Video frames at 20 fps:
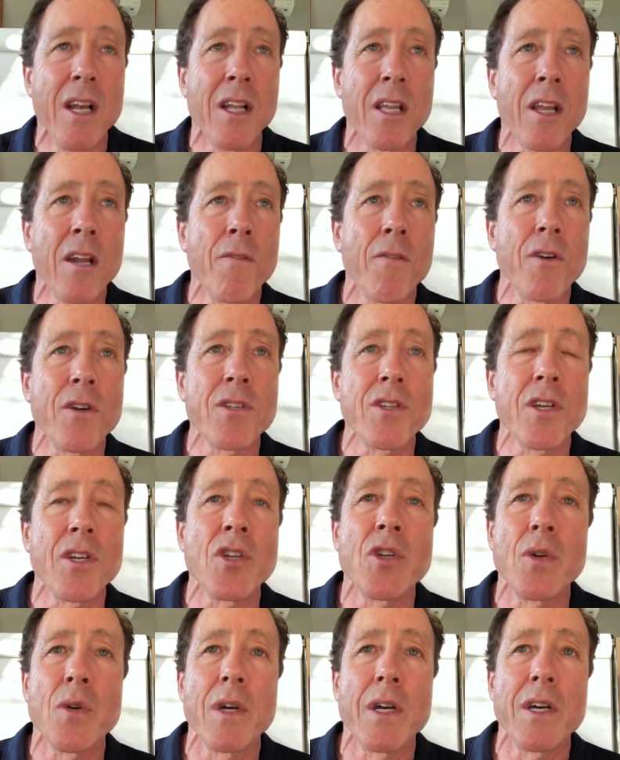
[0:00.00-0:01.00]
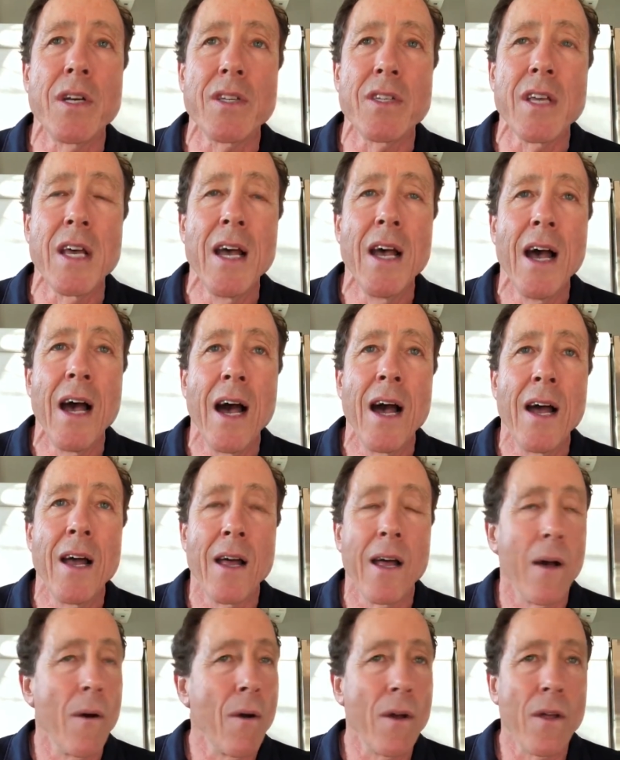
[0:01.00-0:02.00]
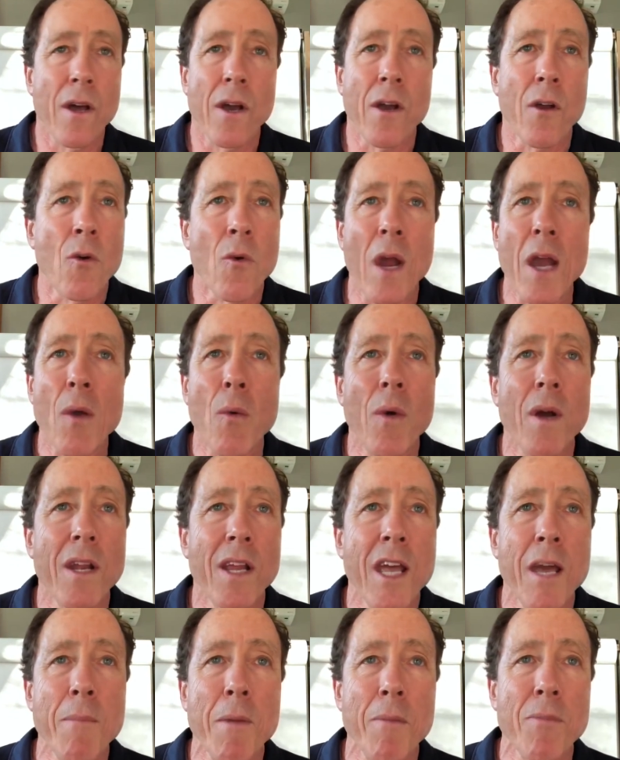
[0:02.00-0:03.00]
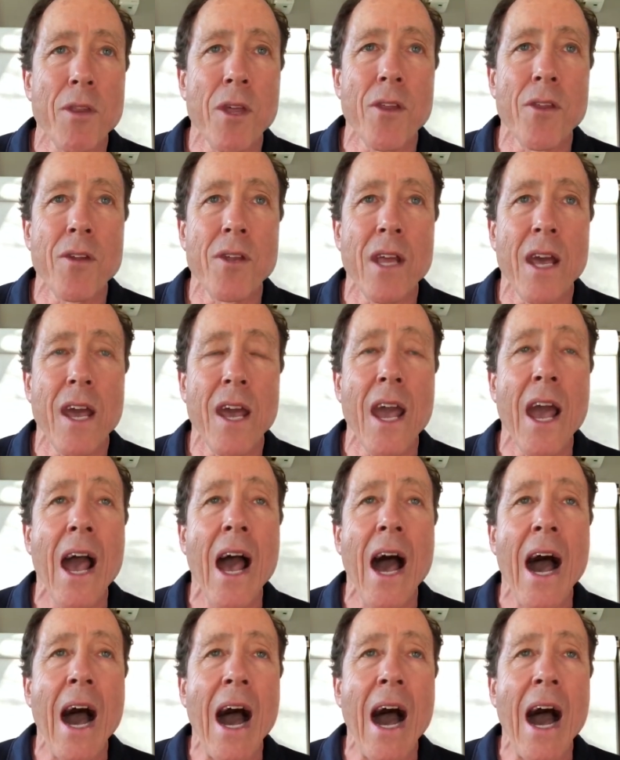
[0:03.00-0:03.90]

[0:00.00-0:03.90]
Little voice issue is, a great one came up the other day,